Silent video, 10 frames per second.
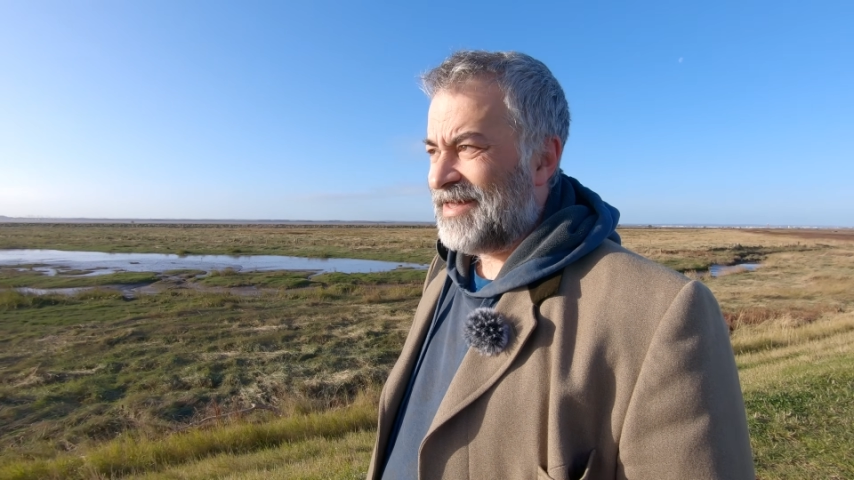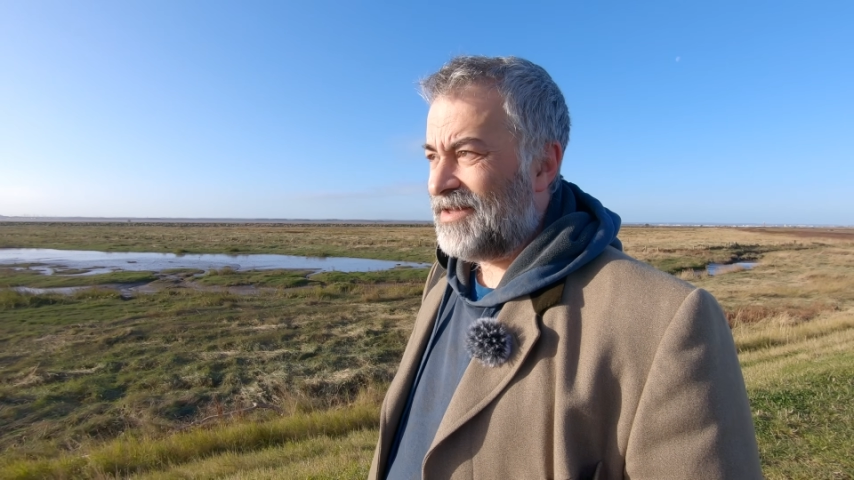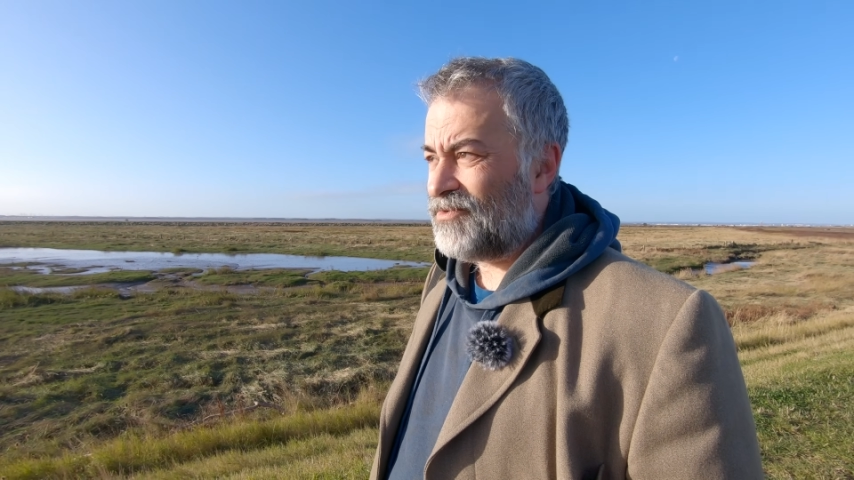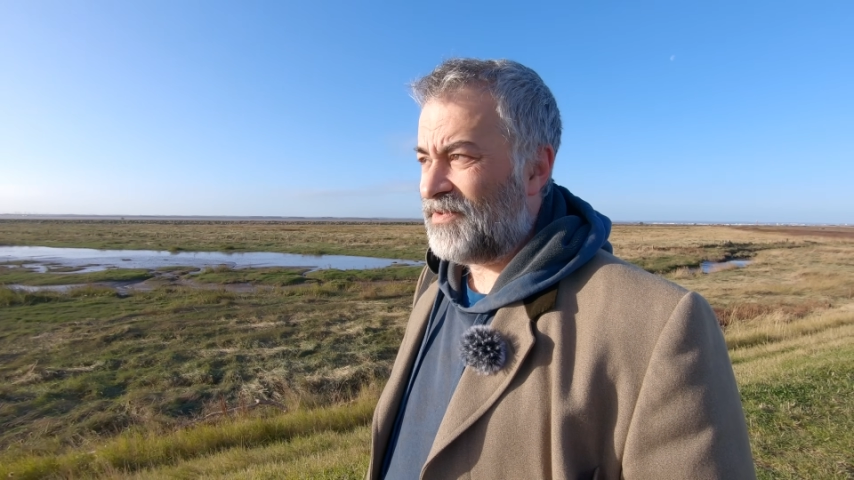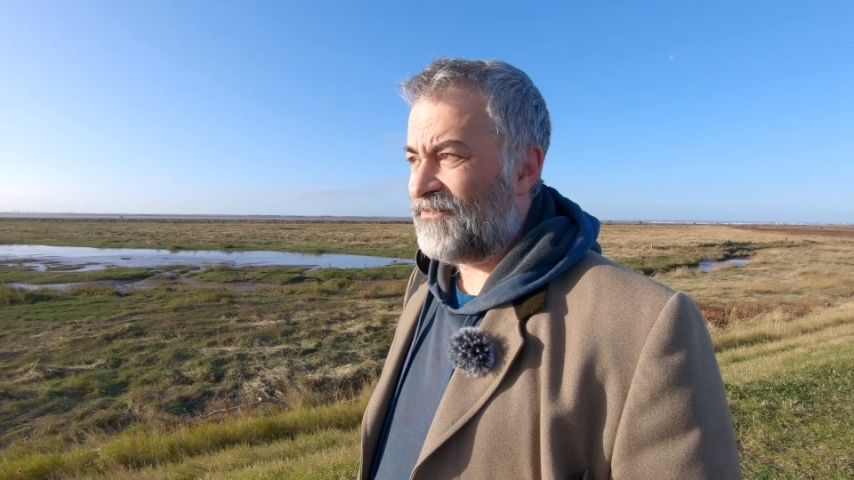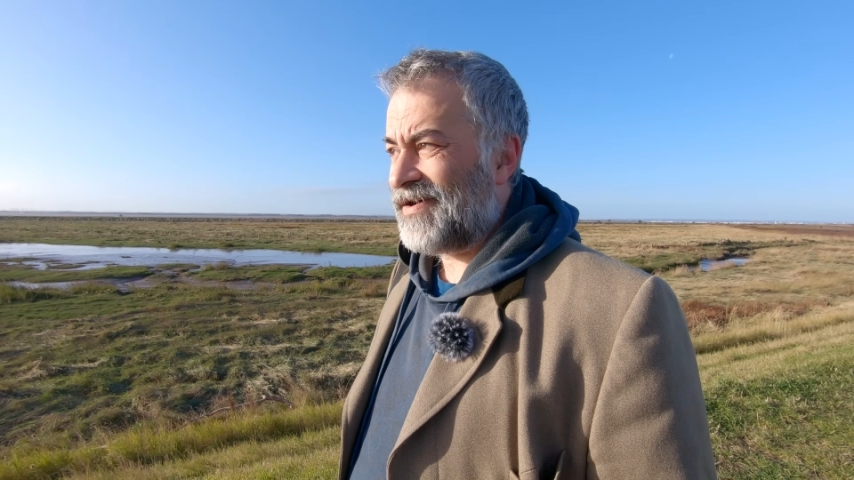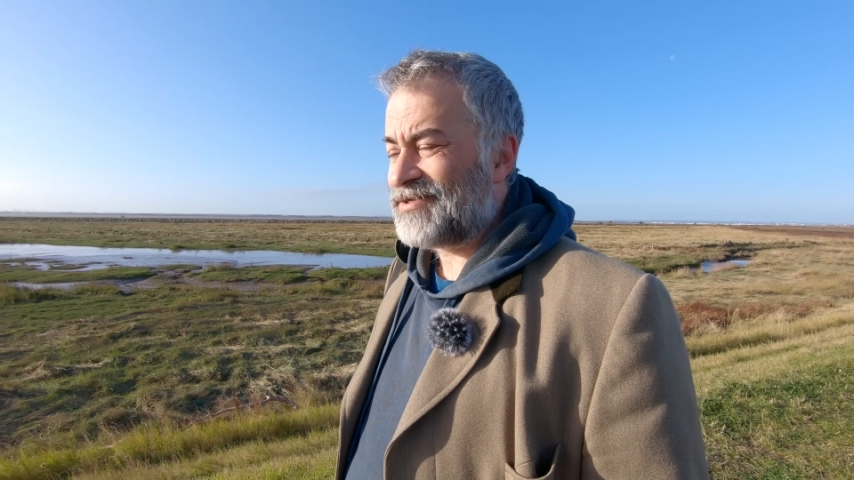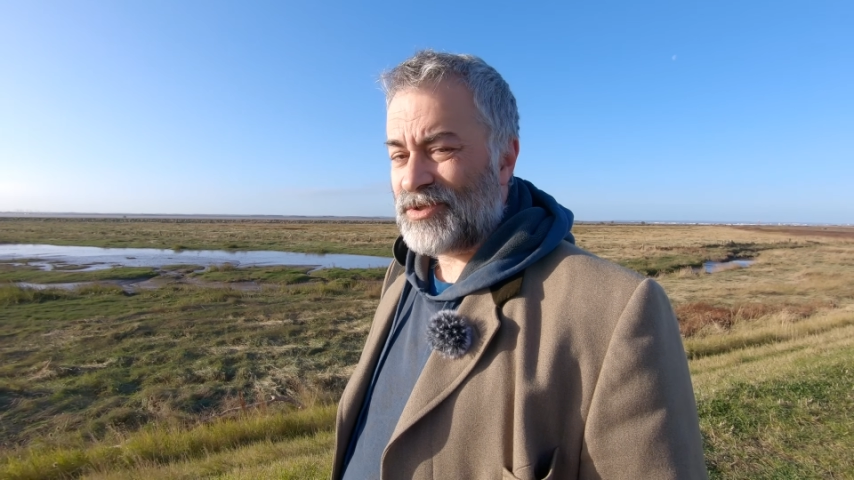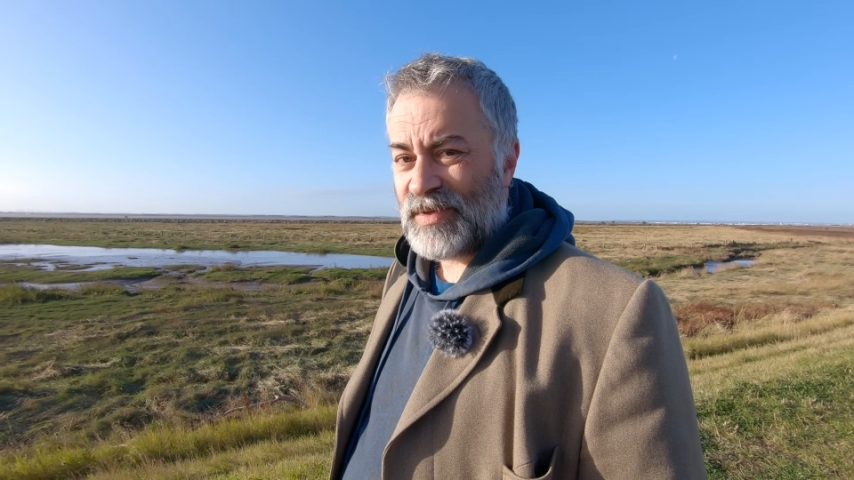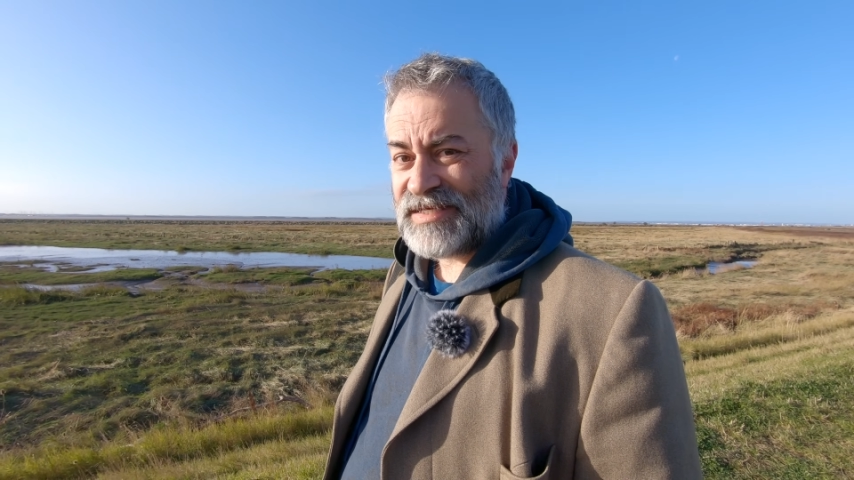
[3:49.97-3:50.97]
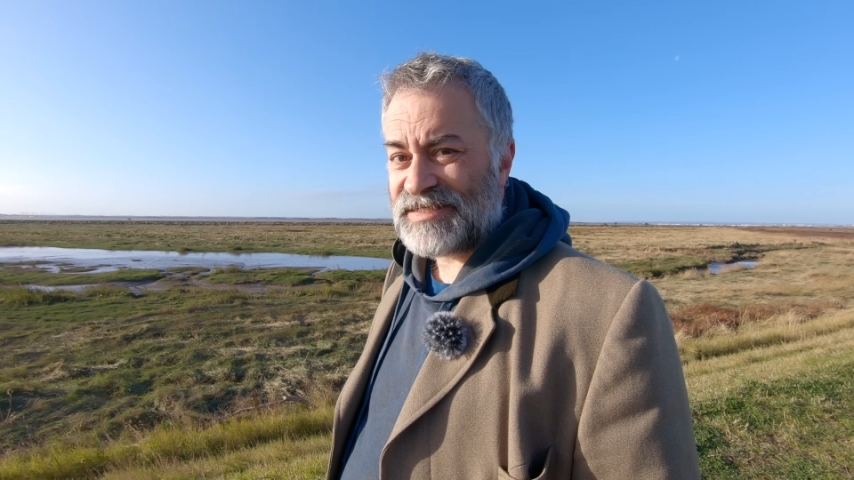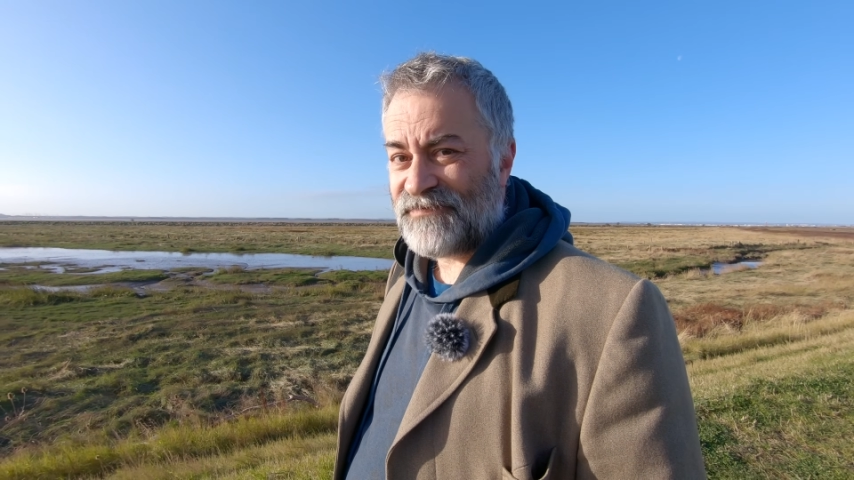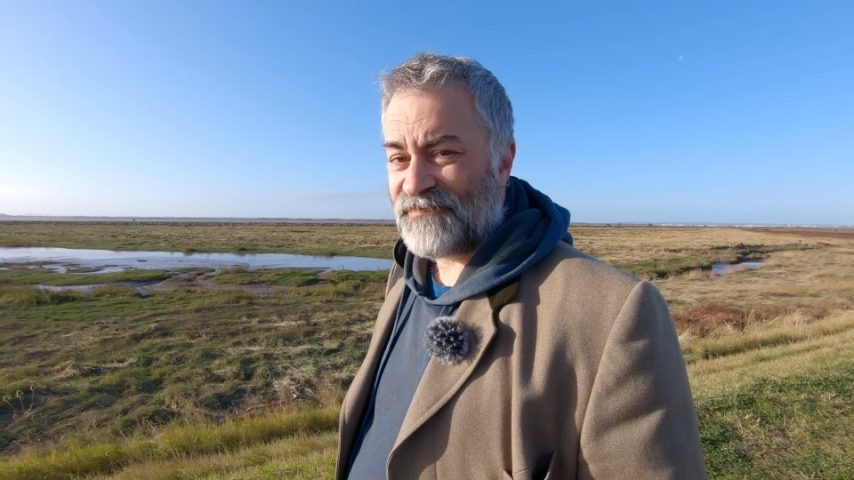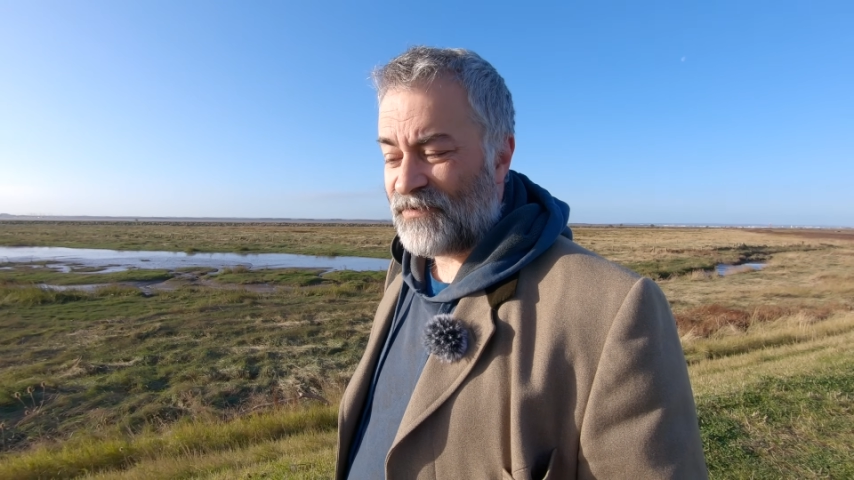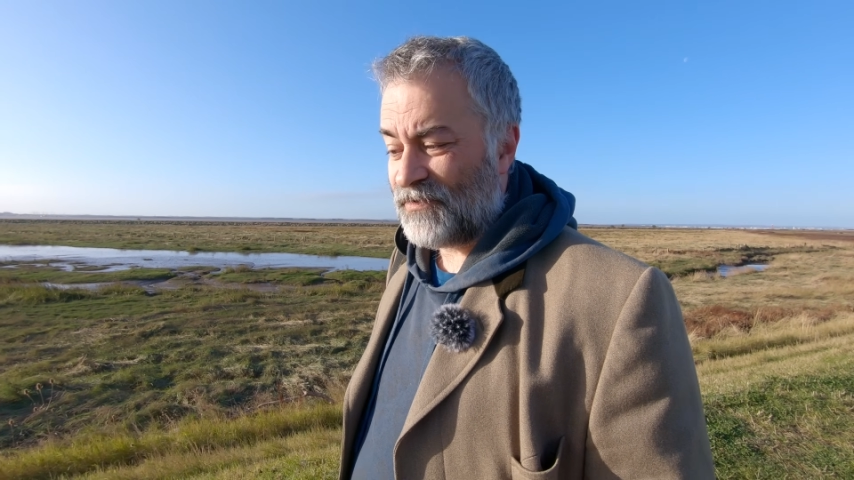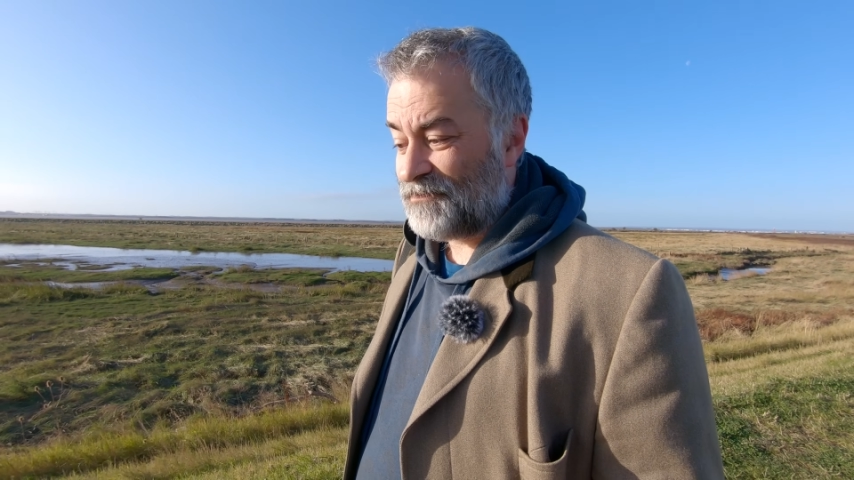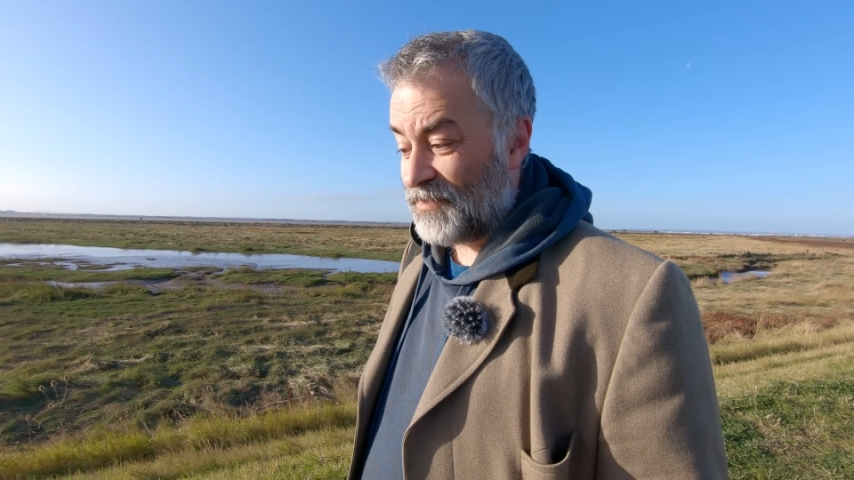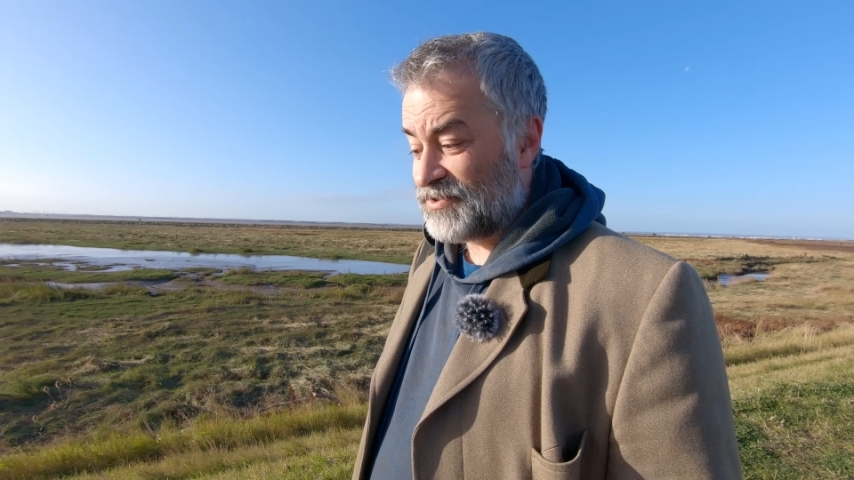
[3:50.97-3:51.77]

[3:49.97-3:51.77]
it would be far too easy for